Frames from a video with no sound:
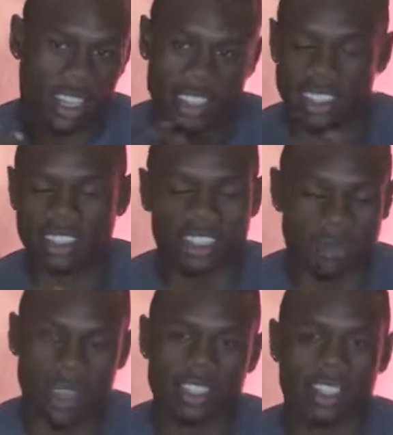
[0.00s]

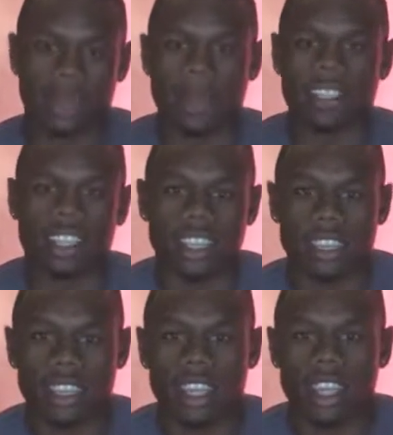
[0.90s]
consistent spacing in my
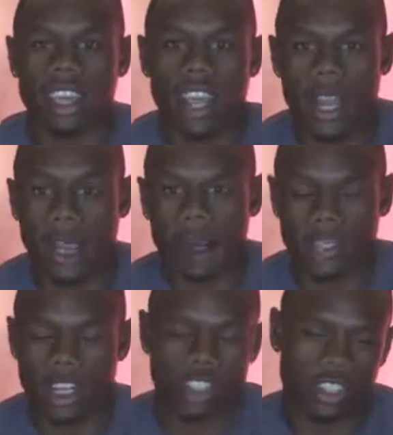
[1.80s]
teeth.
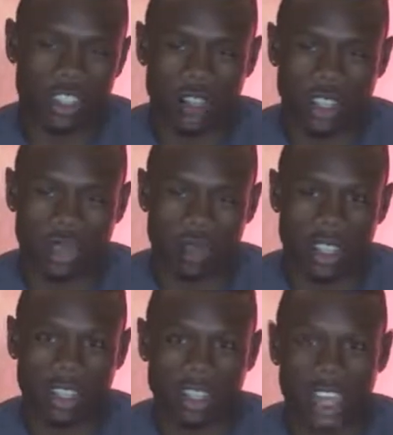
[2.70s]
Um, Dr. Crooks
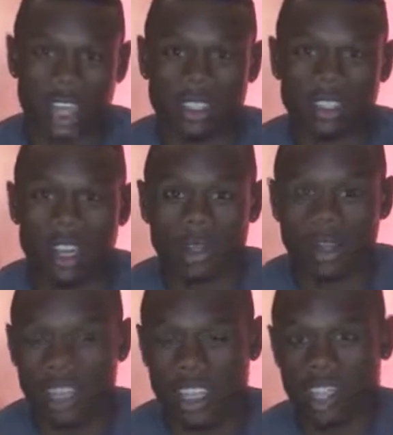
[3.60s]
recommended that um,
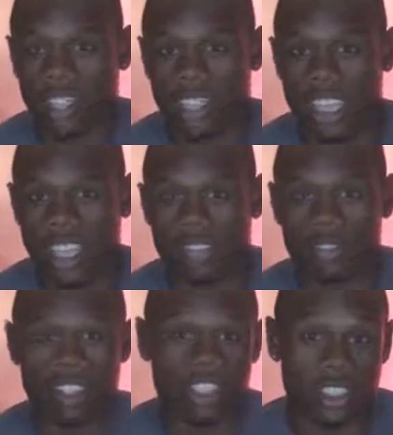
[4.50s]
we take a look at
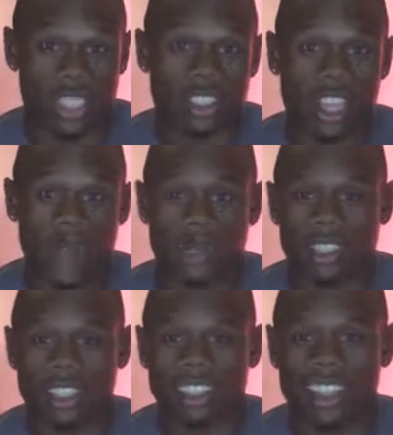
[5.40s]
veneers as an
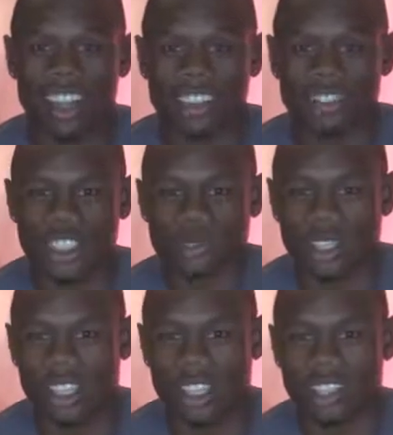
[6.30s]
option um, just
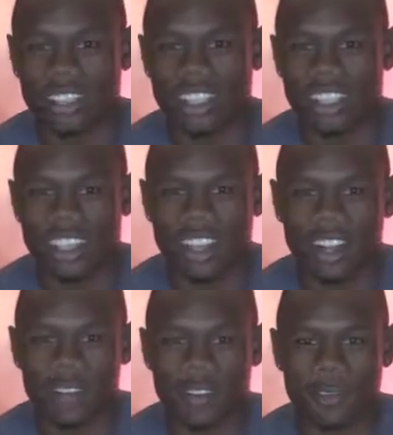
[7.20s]
because
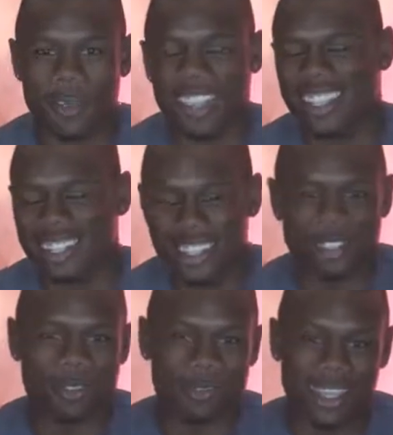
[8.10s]
of maintenance
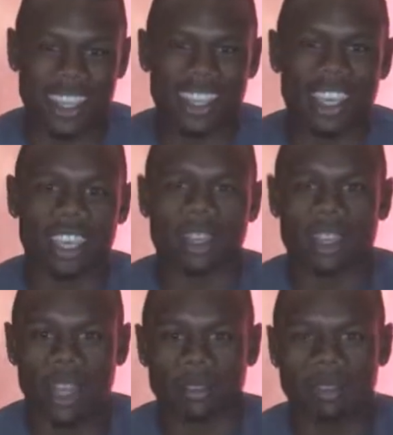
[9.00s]
issue for me
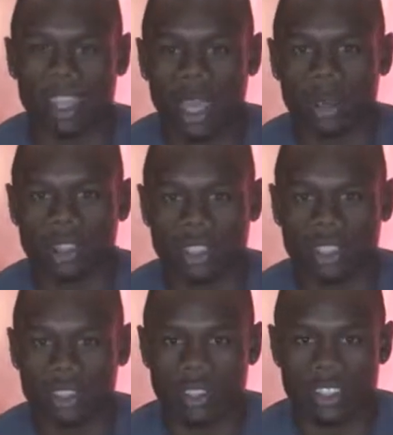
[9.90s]
and um, being able
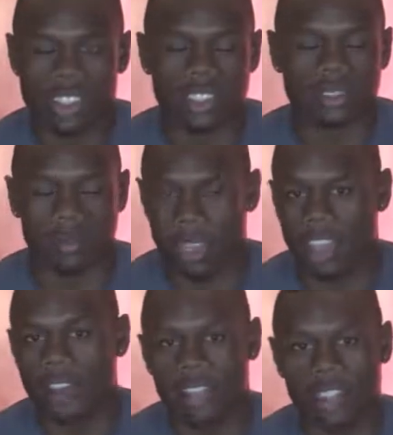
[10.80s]
to just
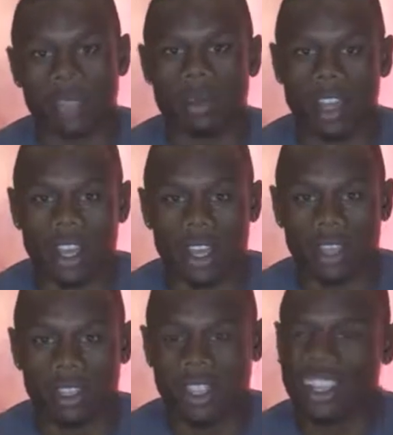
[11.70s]
make everything uh,